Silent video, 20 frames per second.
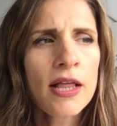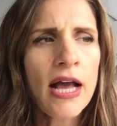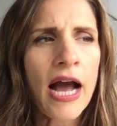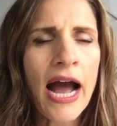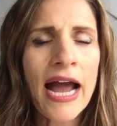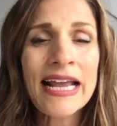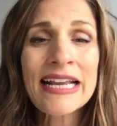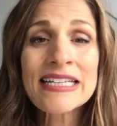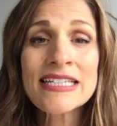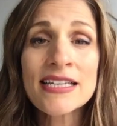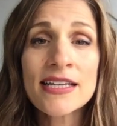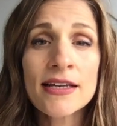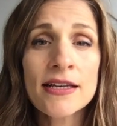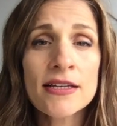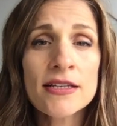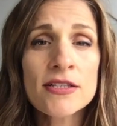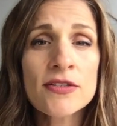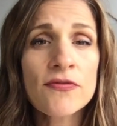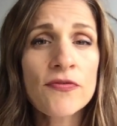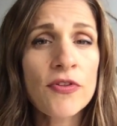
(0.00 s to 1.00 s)

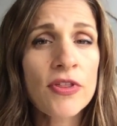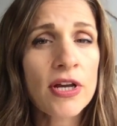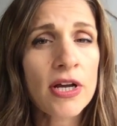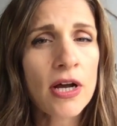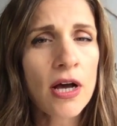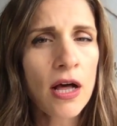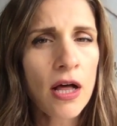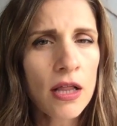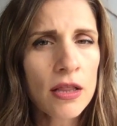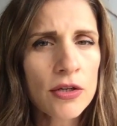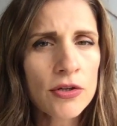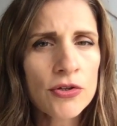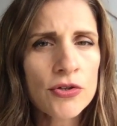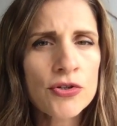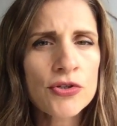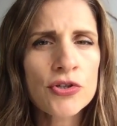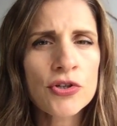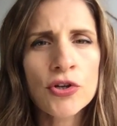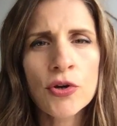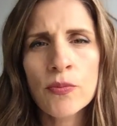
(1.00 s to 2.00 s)
ideas for the
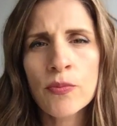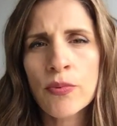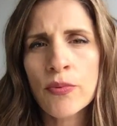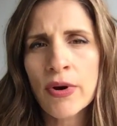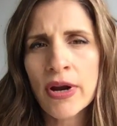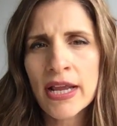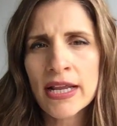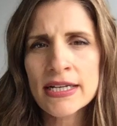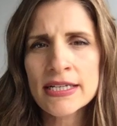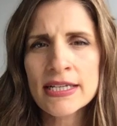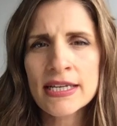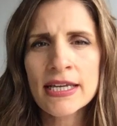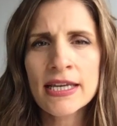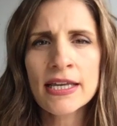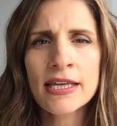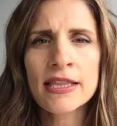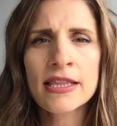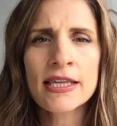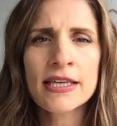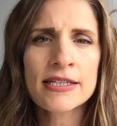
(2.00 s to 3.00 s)
colors, your
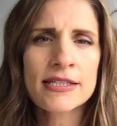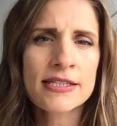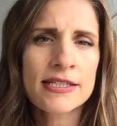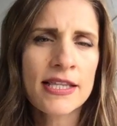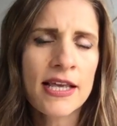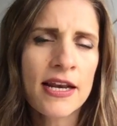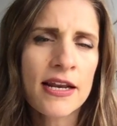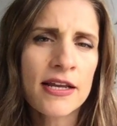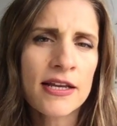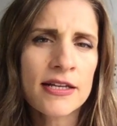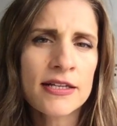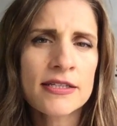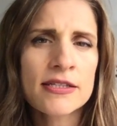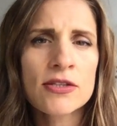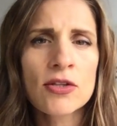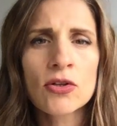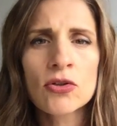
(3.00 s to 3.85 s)
branding, the aesthetics, the